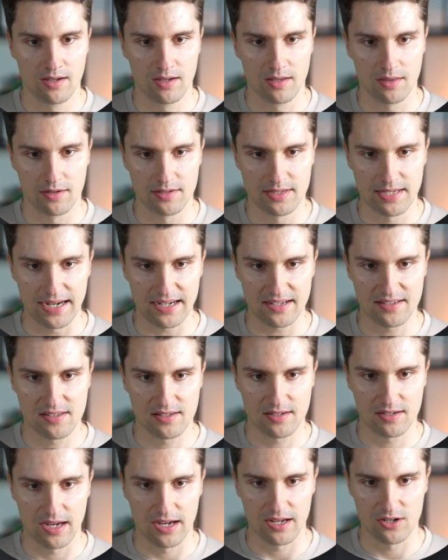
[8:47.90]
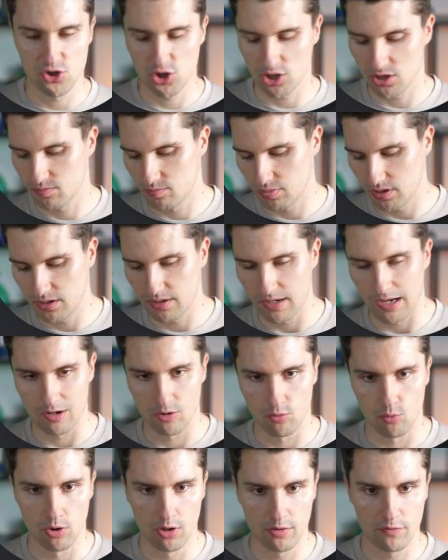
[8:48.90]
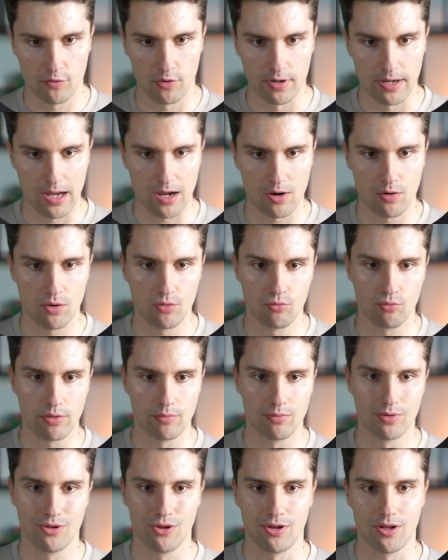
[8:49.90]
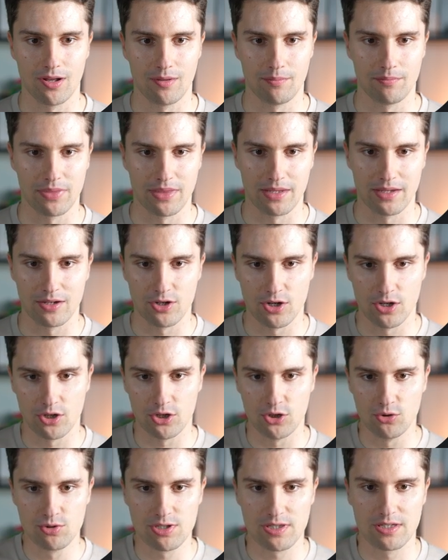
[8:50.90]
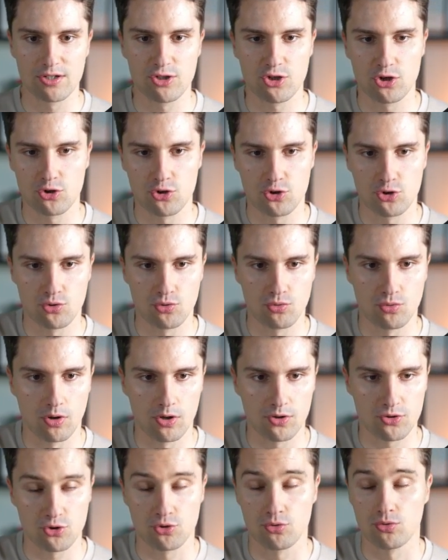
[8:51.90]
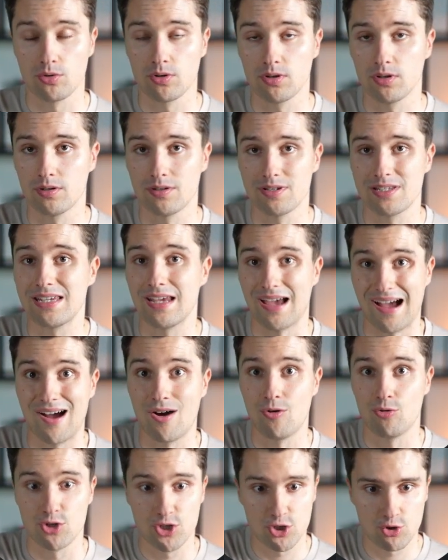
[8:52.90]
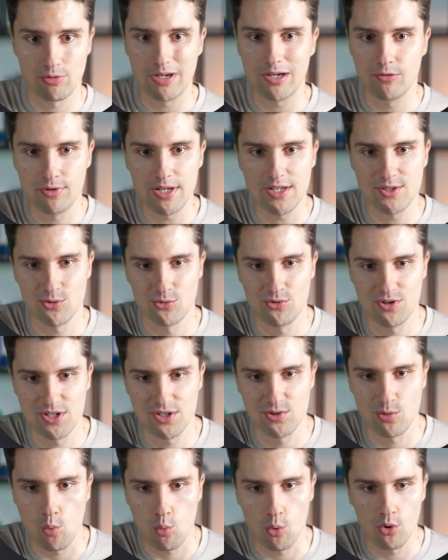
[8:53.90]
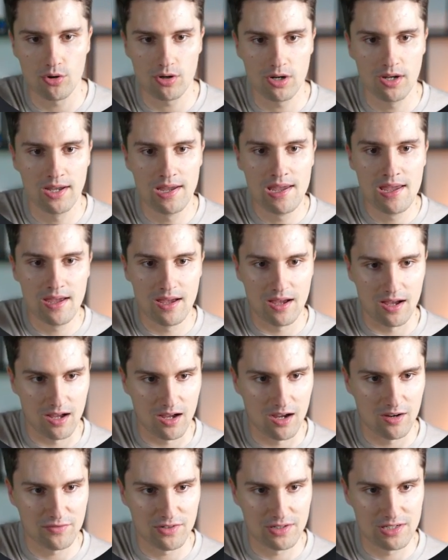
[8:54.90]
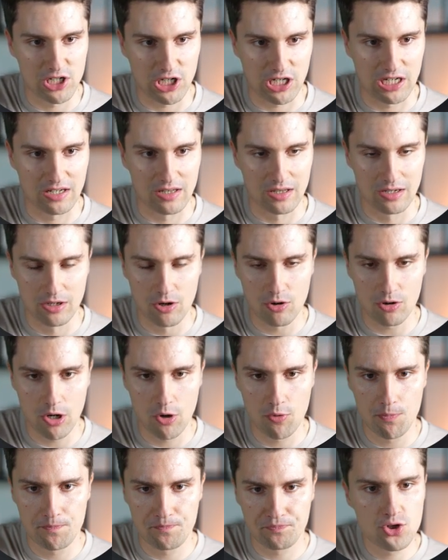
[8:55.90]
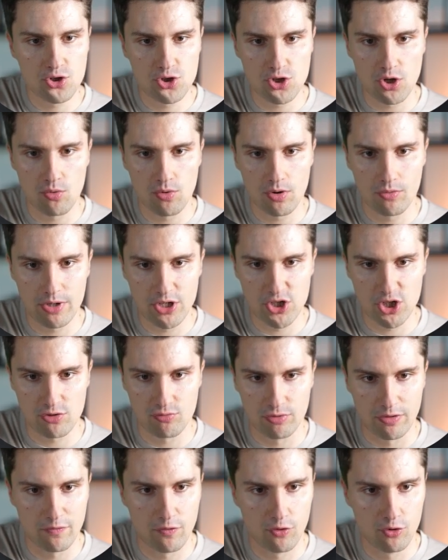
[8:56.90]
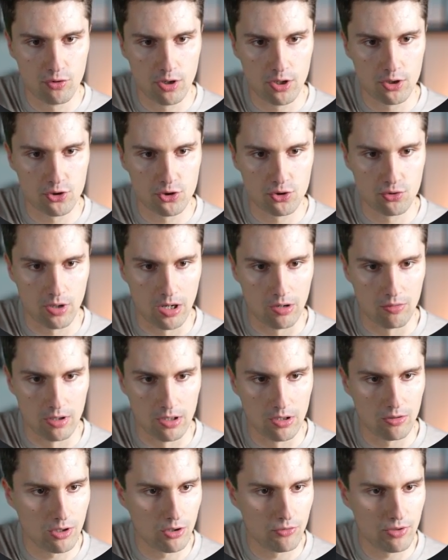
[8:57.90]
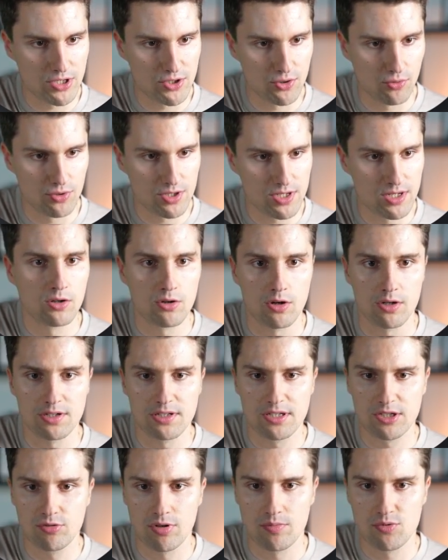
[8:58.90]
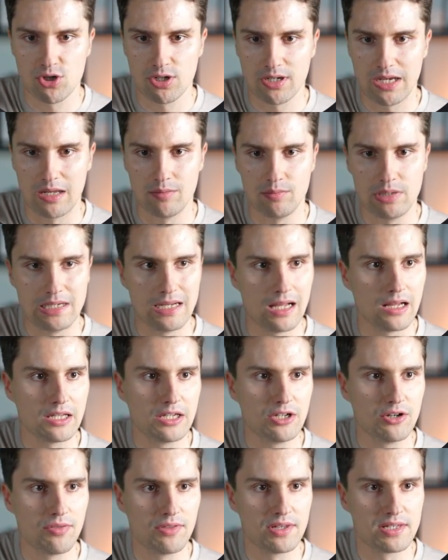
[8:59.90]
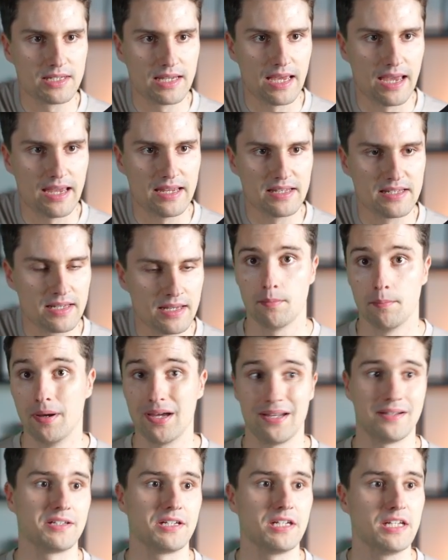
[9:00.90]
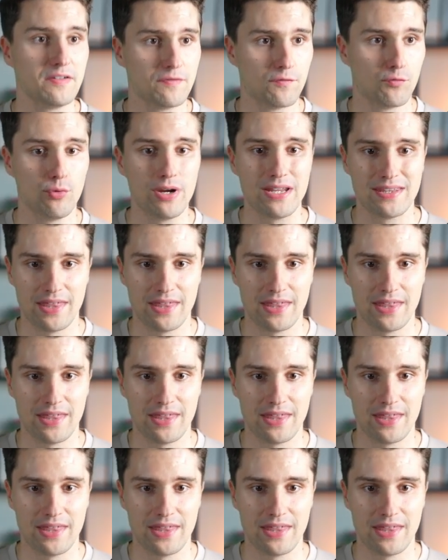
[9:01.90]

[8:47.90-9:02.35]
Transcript: The text can just be hello world for now. We will use this to also see how string resources work after checking the logo. So we just refer to our logo resource. Content description can be null here in this case. But if we